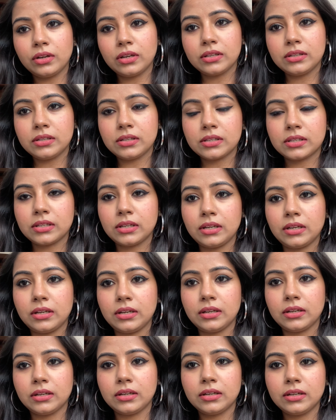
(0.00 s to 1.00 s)
can see
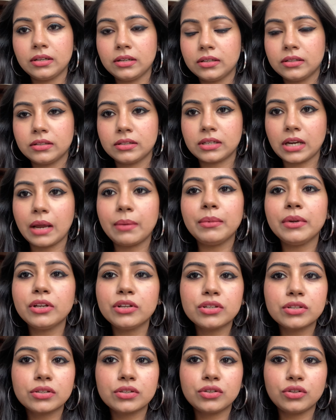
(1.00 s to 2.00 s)
the timing
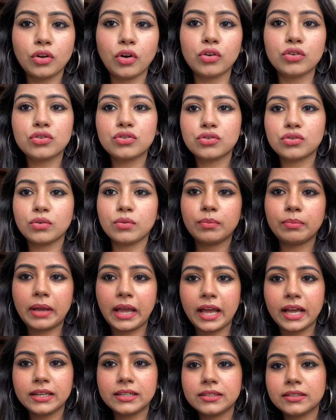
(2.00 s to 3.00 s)
is not so
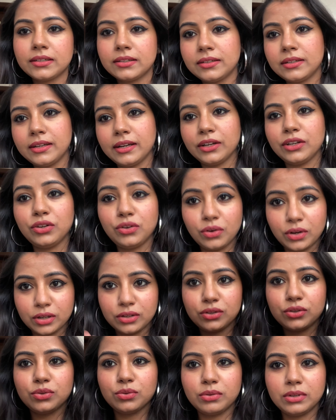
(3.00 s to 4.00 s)
bad, like you
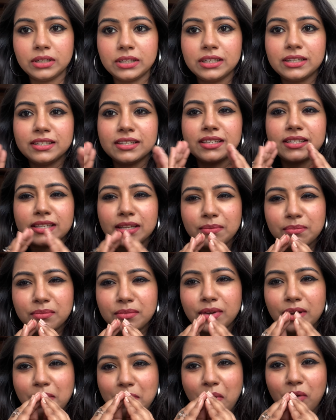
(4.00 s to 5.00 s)
can do it in some
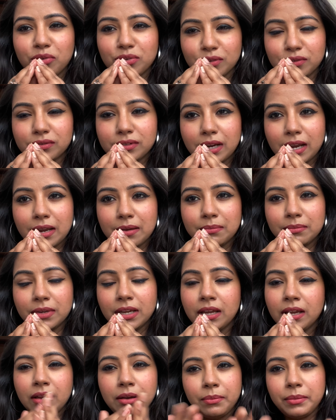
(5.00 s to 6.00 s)
amount of time.
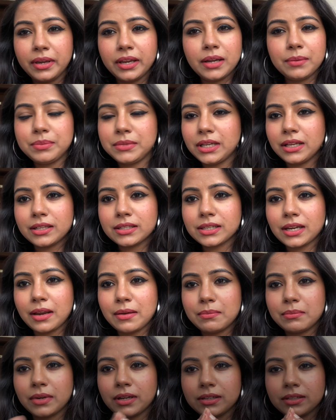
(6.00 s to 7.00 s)
Makeup takes
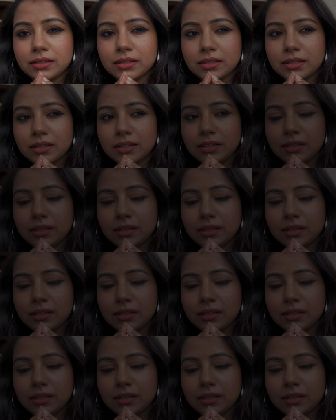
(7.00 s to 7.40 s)
time, but